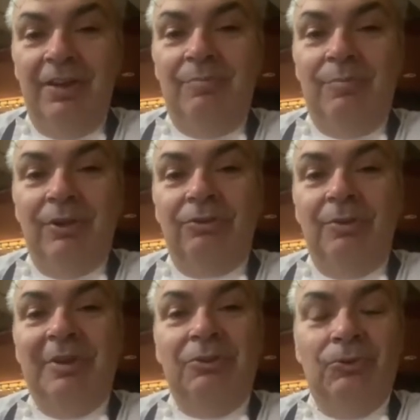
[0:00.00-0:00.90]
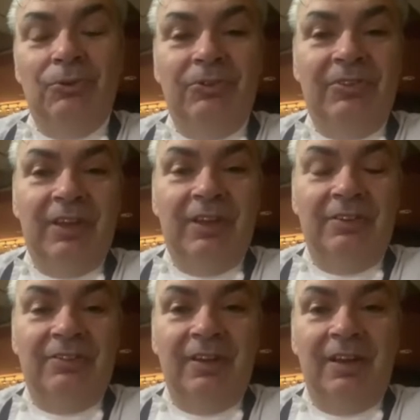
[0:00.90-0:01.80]
But coming to the
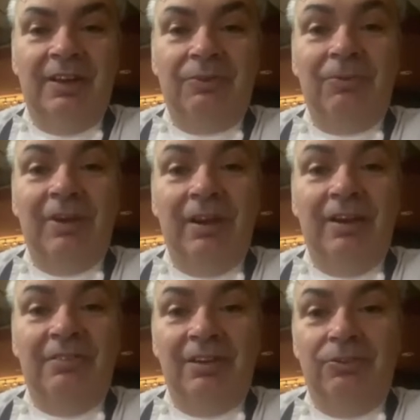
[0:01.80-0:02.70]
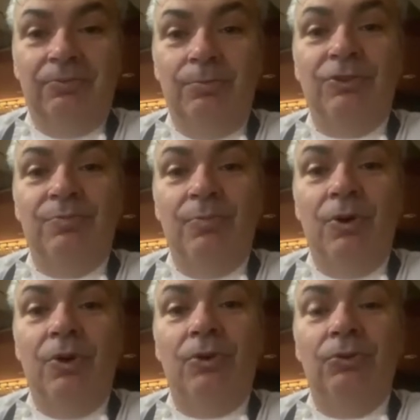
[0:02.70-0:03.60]
States, I realized there is much
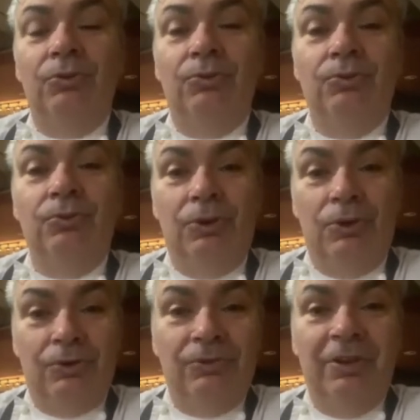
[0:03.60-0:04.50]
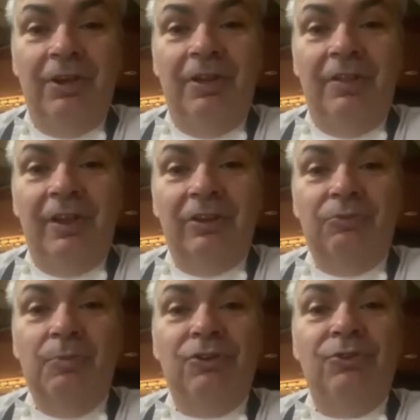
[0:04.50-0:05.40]
more to learn. There
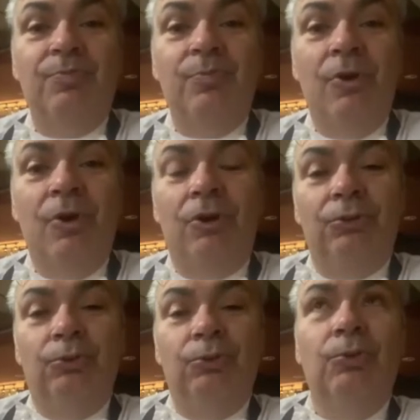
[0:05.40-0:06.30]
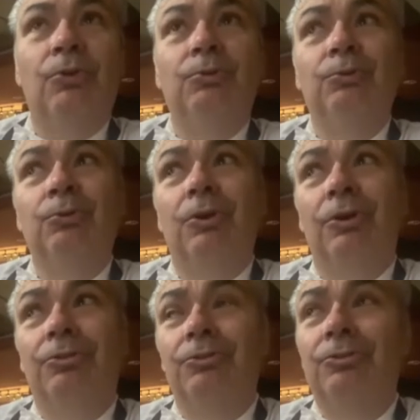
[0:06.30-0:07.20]
is much more to
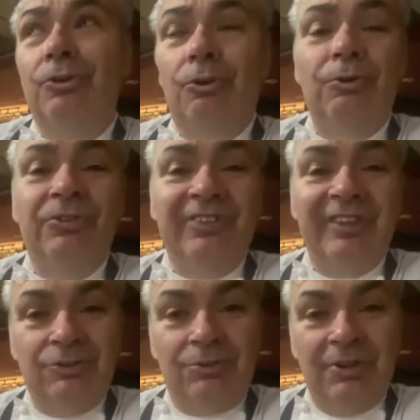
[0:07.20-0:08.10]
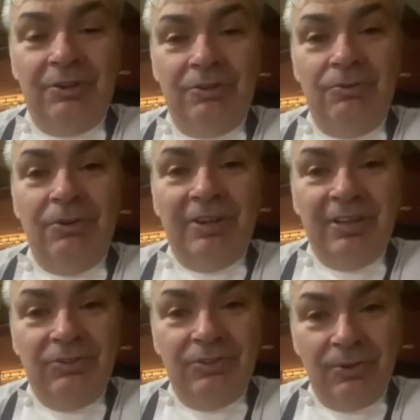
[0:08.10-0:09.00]
a Eurocentric
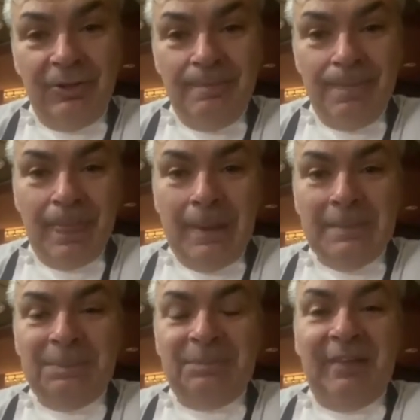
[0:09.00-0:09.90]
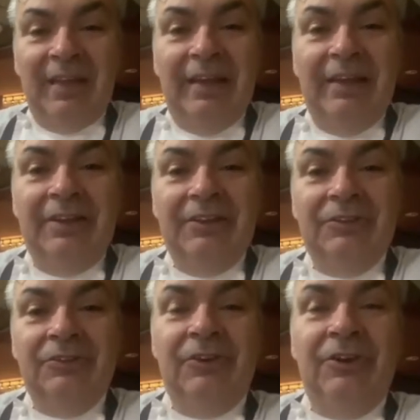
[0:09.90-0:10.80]
cooking story.
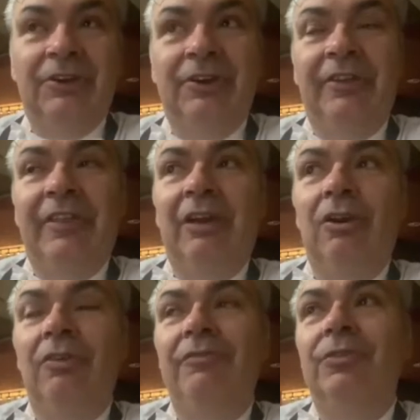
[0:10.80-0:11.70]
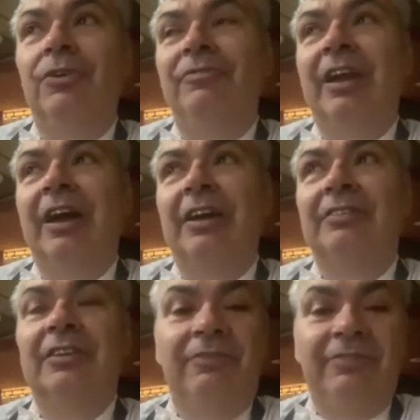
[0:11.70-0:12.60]
Mm-hmm. And I love the
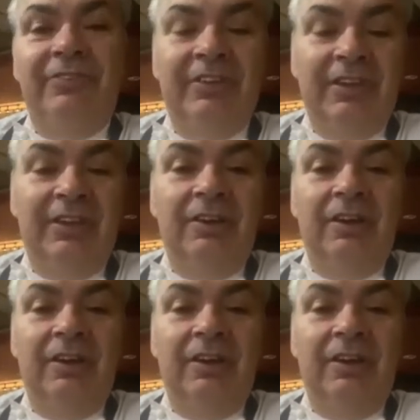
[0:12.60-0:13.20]
idea of seeing